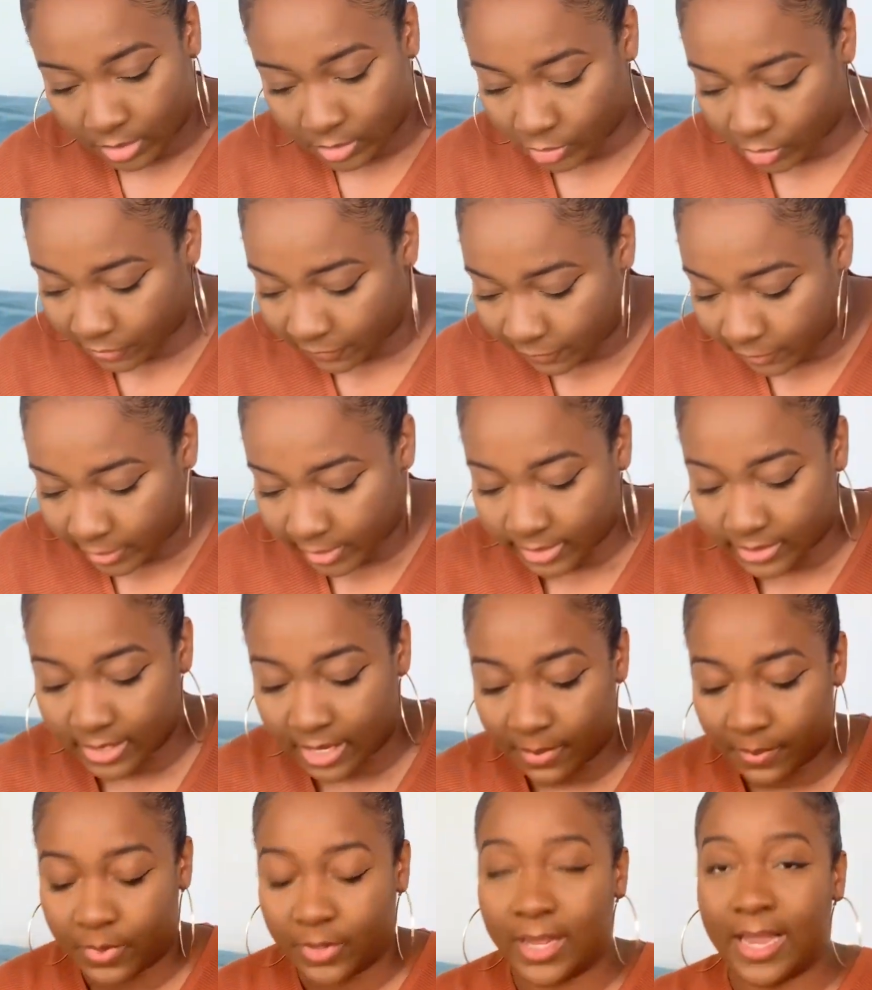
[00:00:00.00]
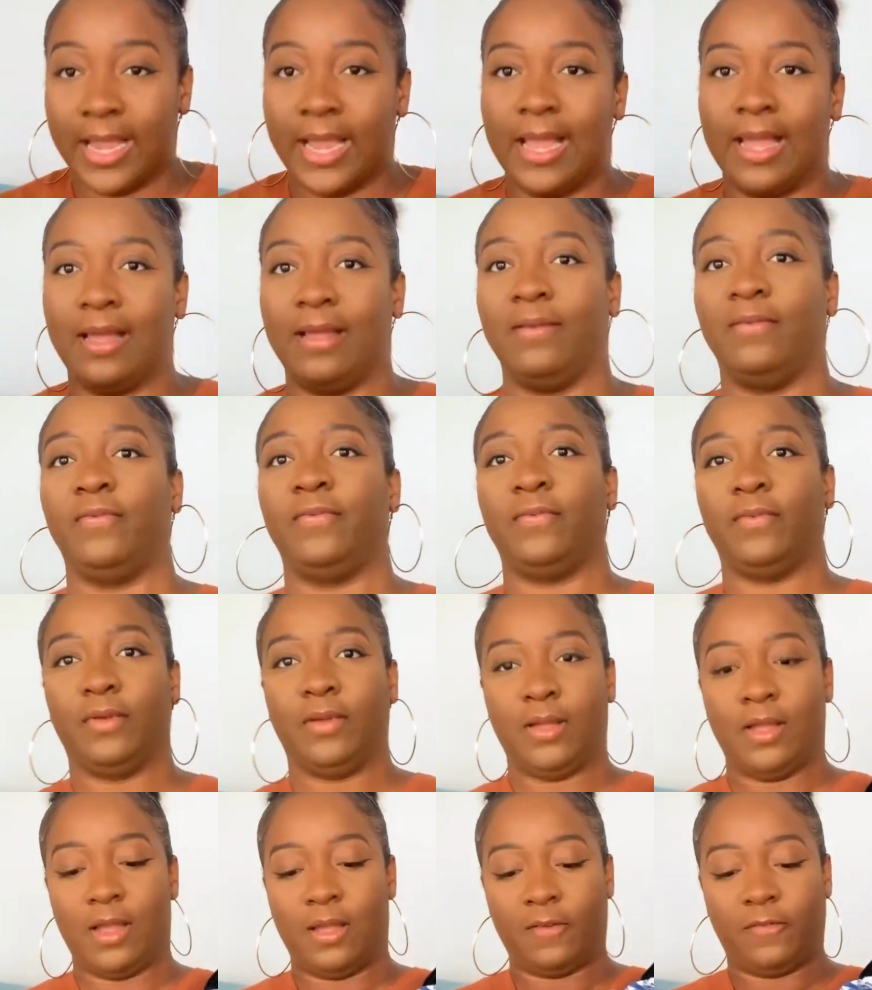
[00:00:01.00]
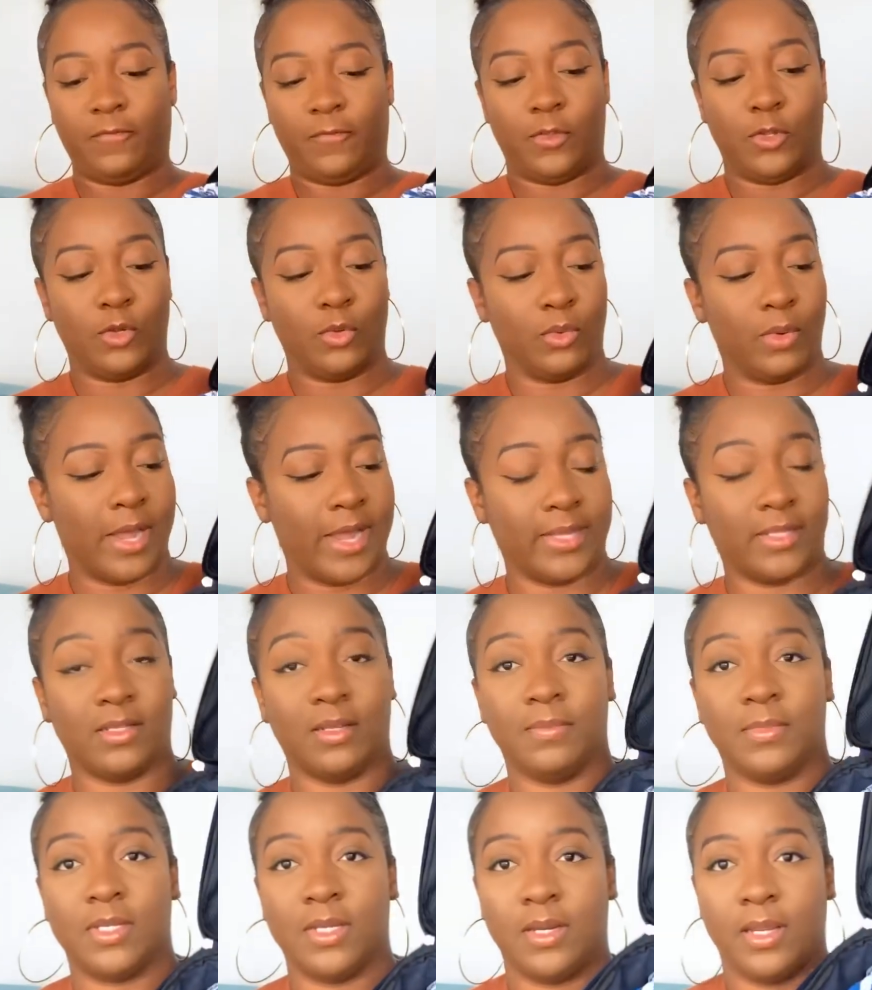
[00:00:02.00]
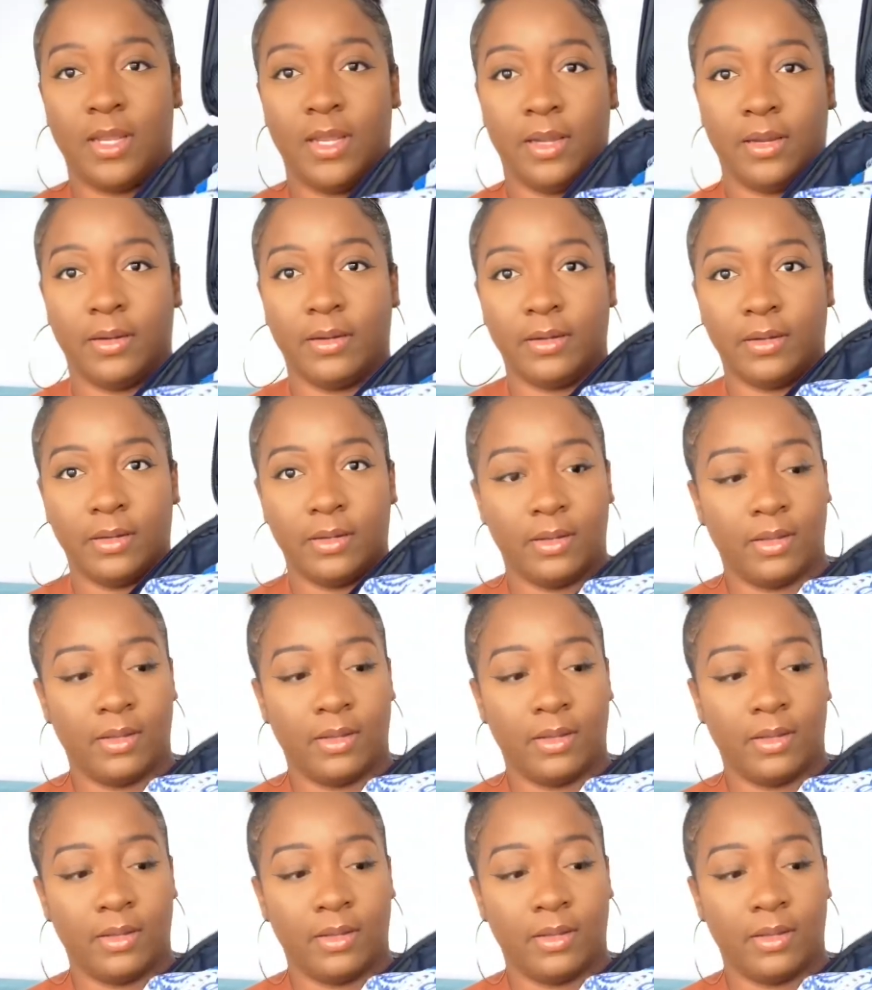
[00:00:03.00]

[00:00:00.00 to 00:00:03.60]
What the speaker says: So for example, I have a few items in here.